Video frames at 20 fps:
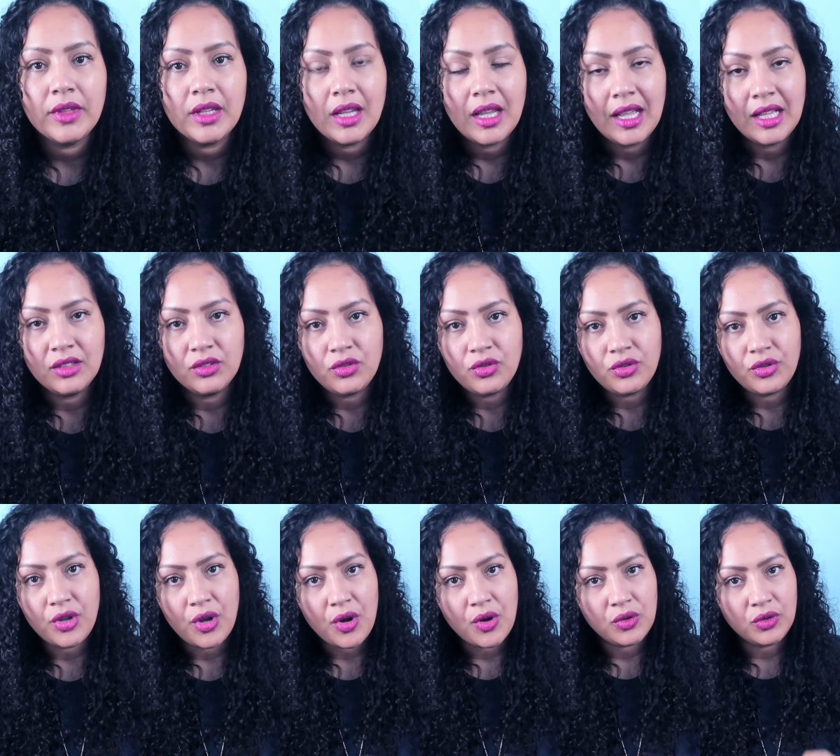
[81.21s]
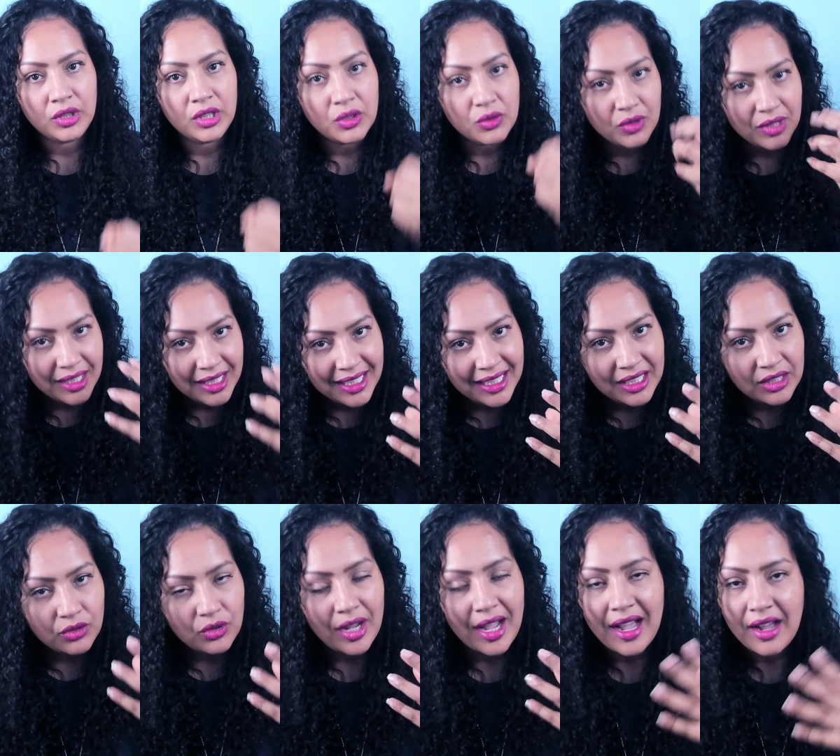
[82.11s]
And so you need
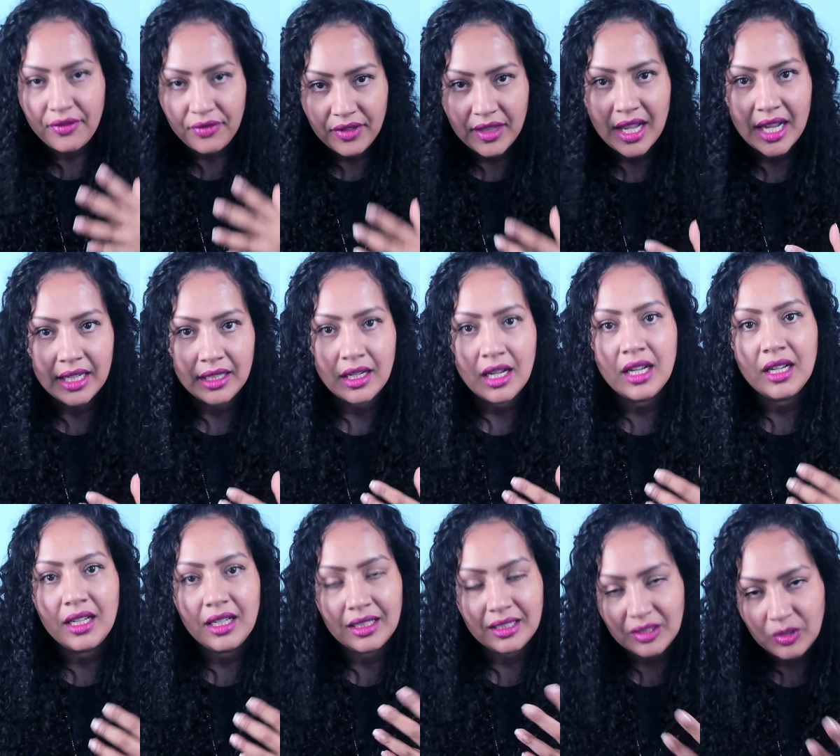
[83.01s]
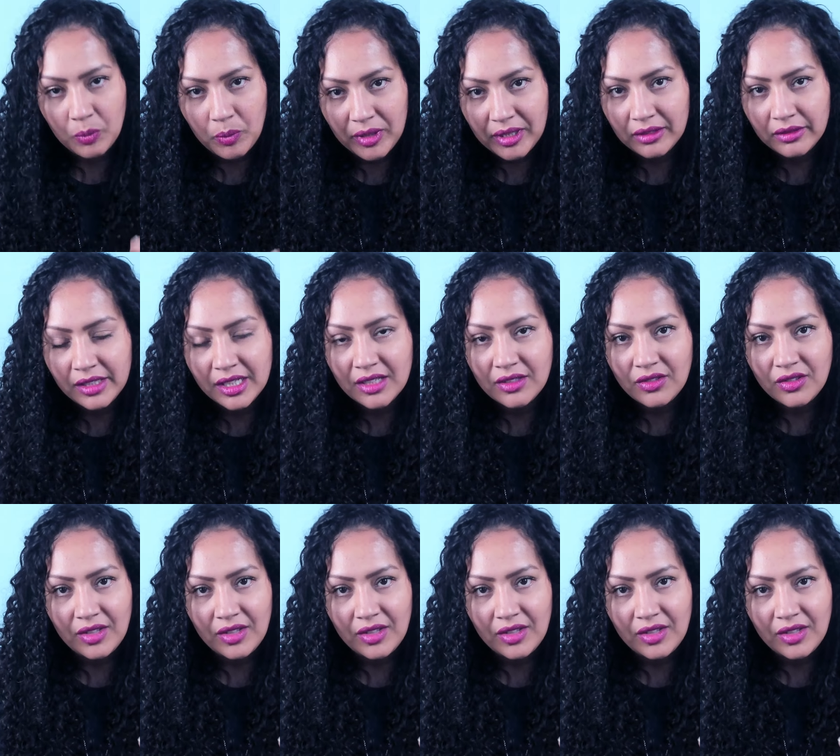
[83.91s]
to have that experience,